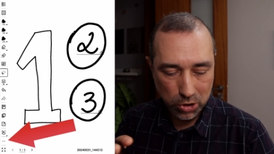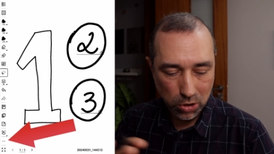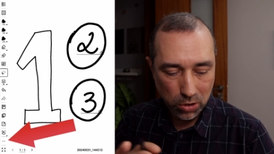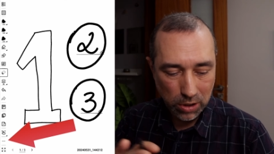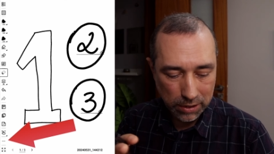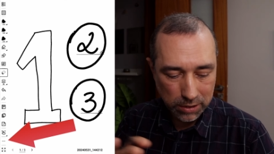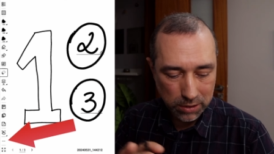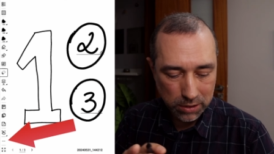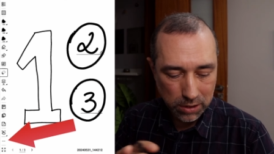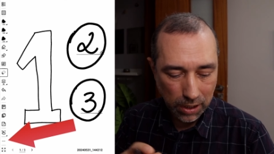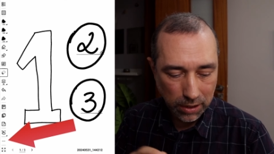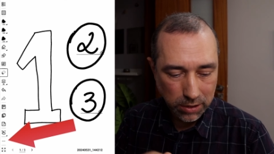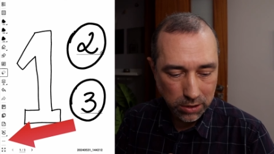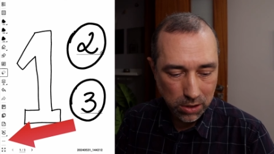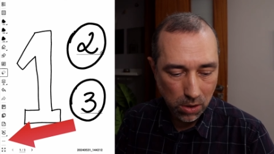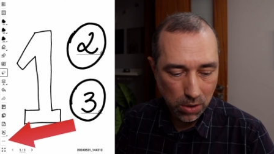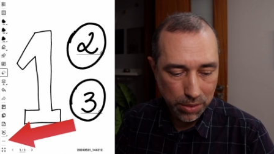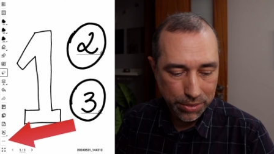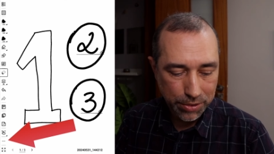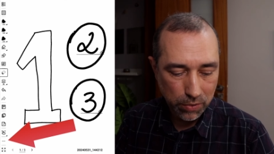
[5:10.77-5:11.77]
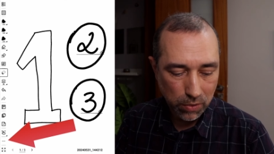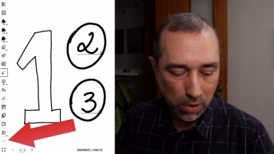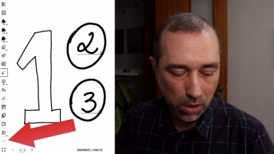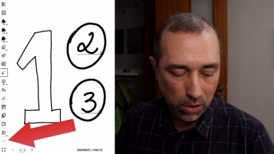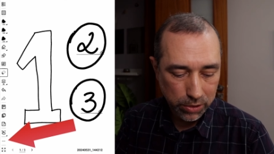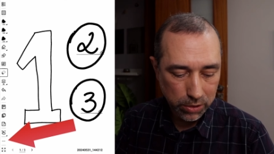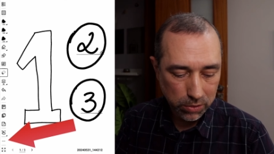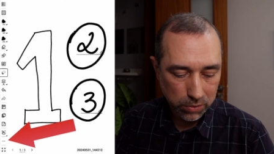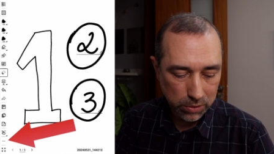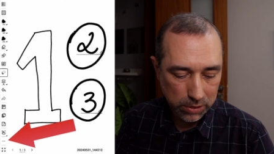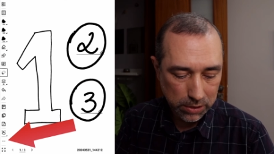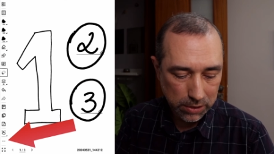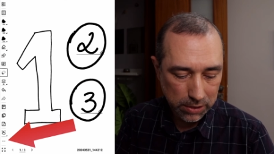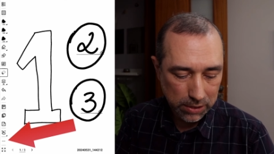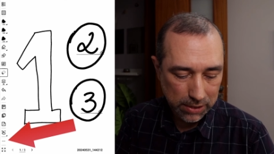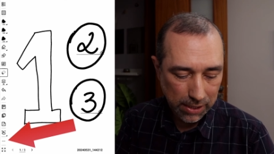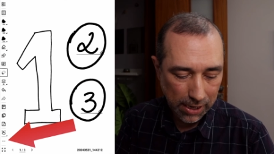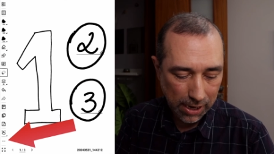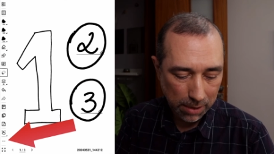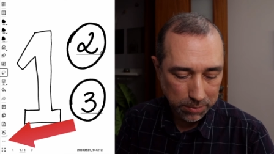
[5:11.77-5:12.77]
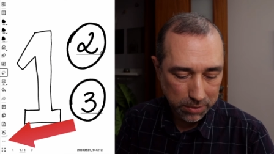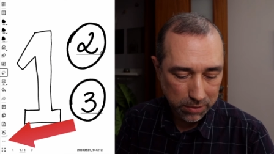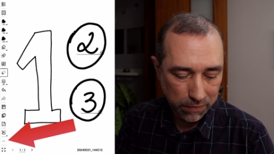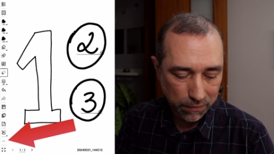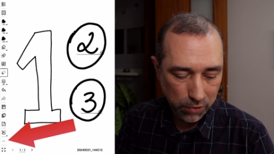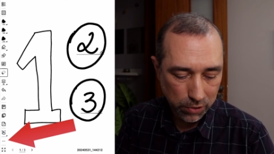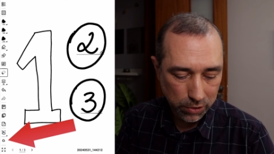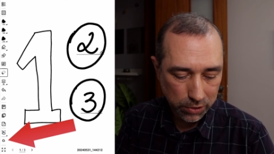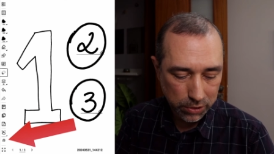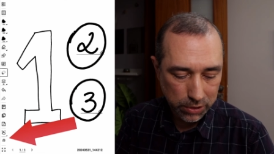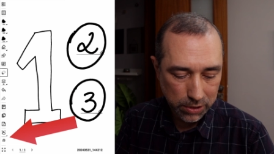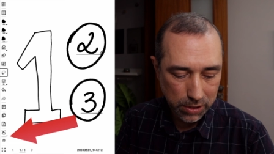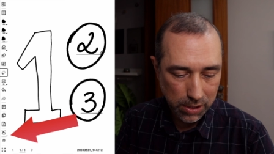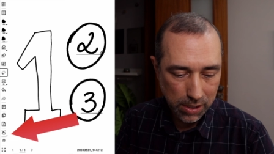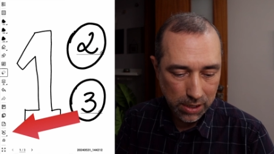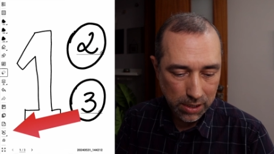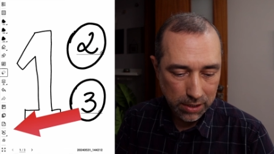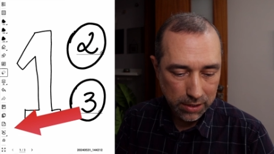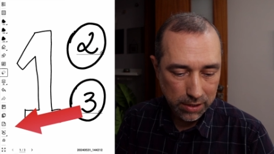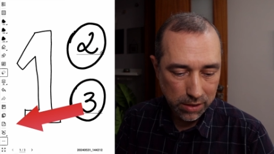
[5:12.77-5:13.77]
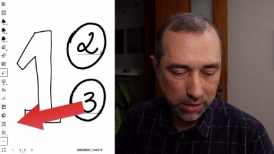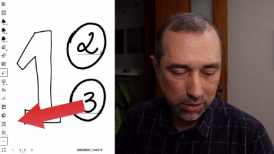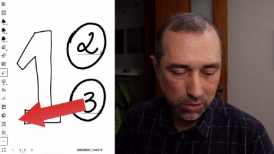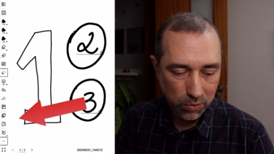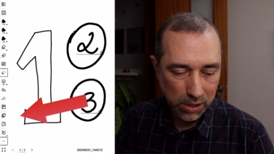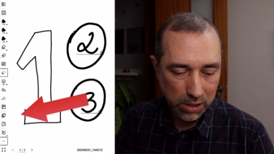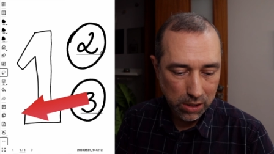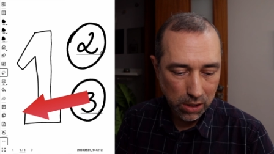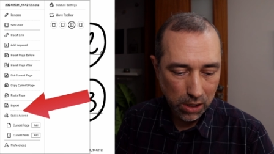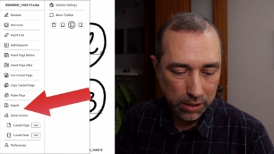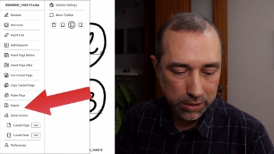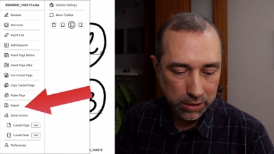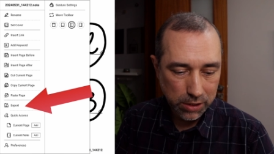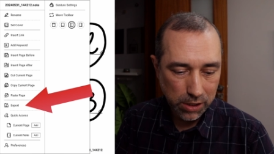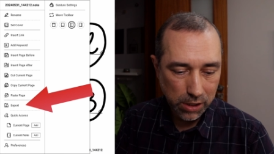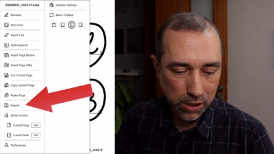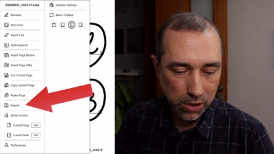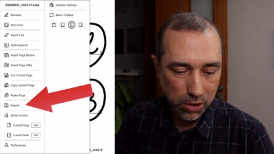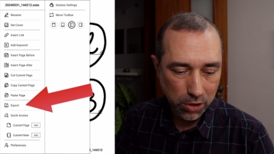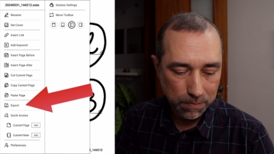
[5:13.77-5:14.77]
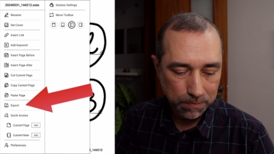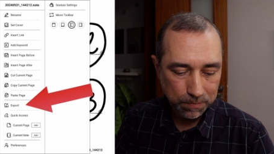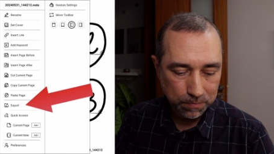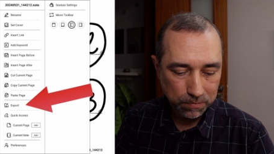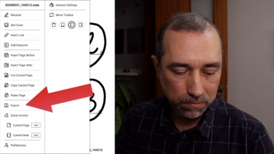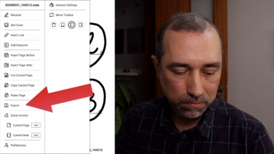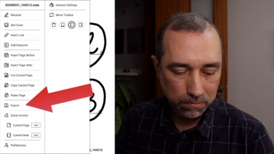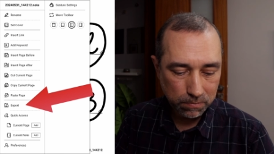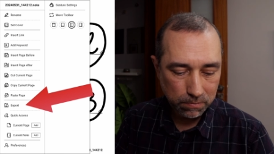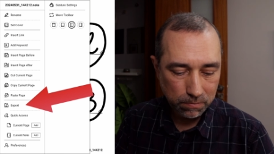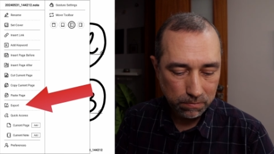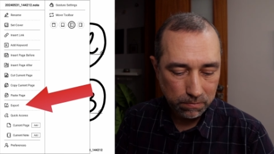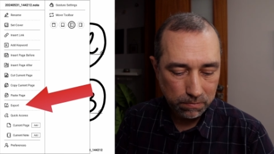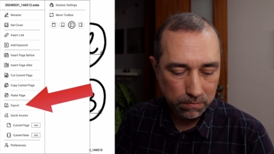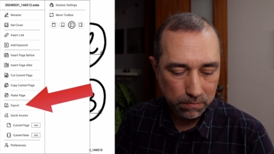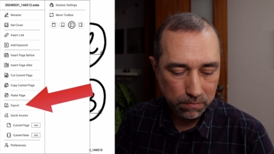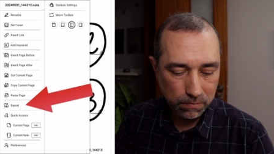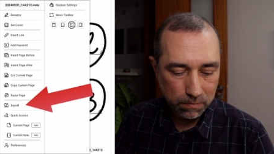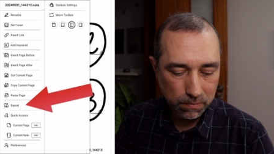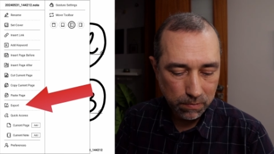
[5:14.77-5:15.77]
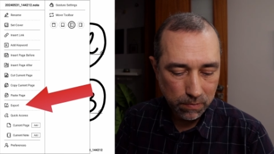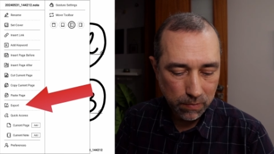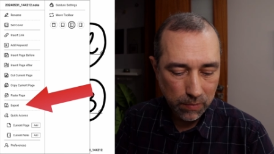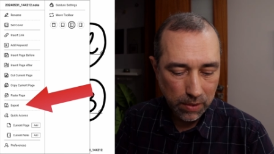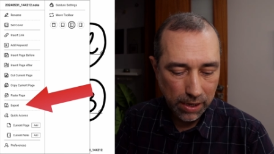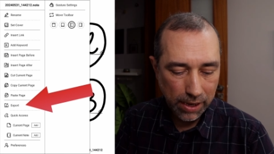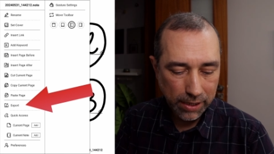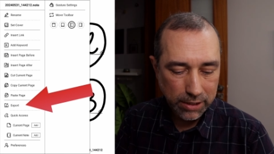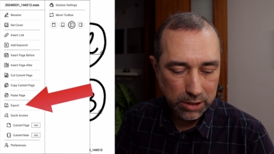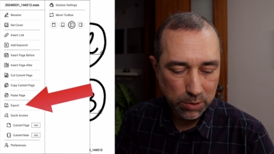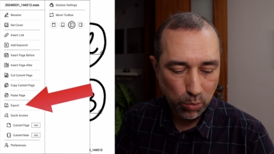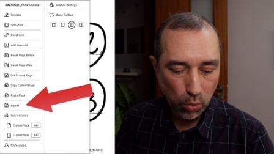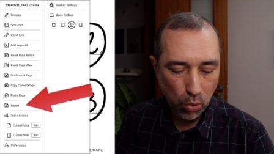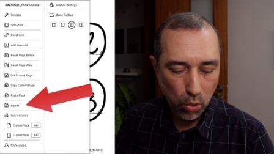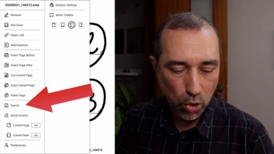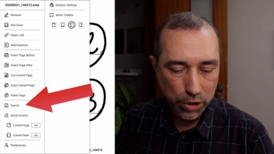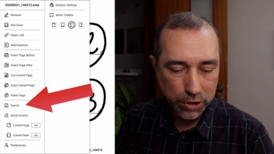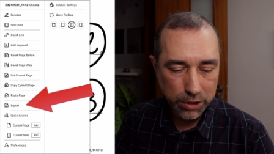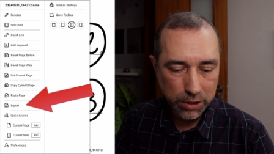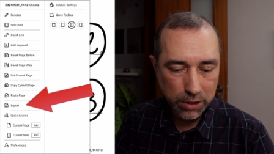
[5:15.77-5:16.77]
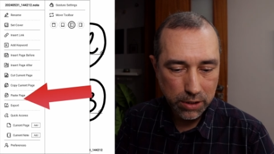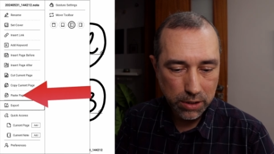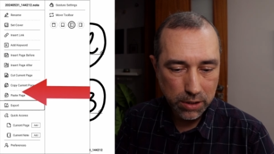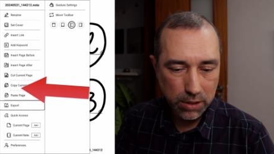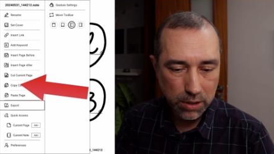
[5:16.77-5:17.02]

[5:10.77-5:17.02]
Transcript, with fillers: So let's, let's go through all those steps. First, the three dots here, export.